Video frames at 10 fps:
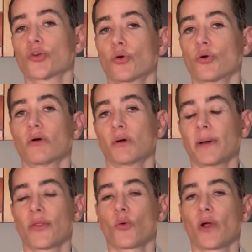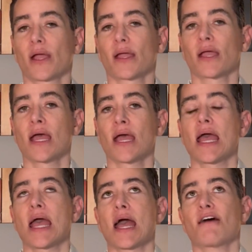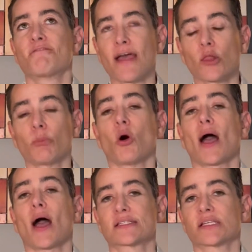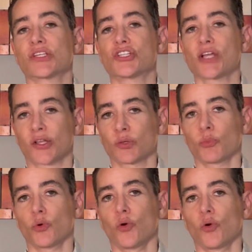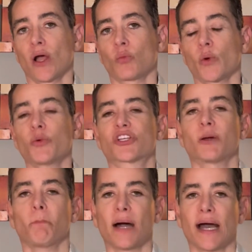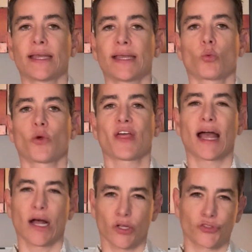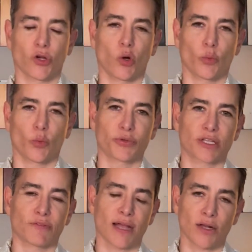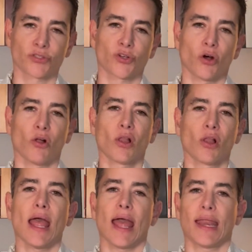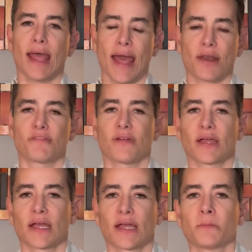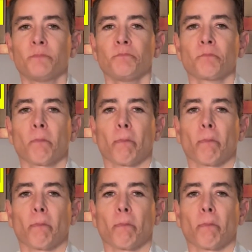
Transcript: is also, uh, by the way, available as an injectable, and we would combine it with Haldol. We would give Haldol and Ativan